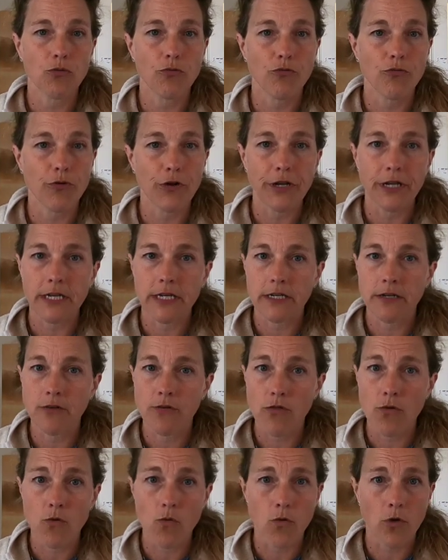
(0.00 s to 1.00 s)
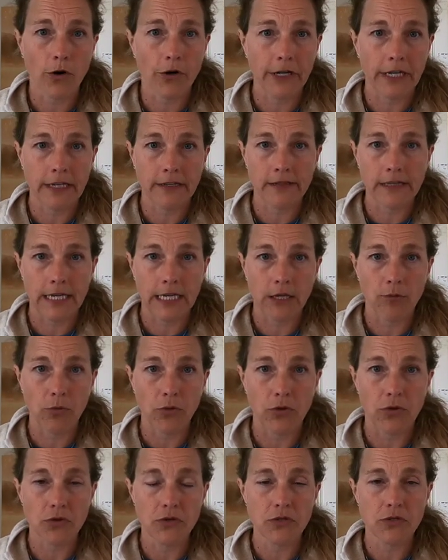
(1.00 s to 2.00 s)
read the warning
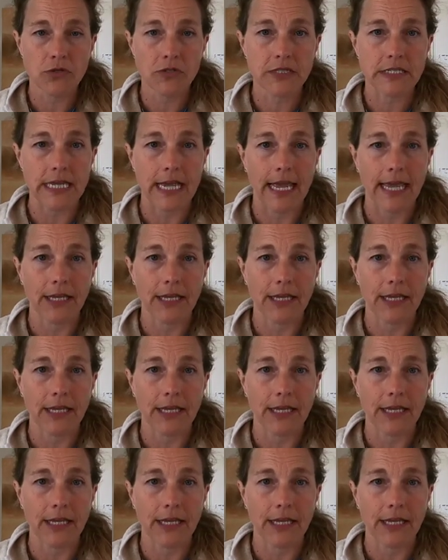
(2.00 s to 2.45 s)
labels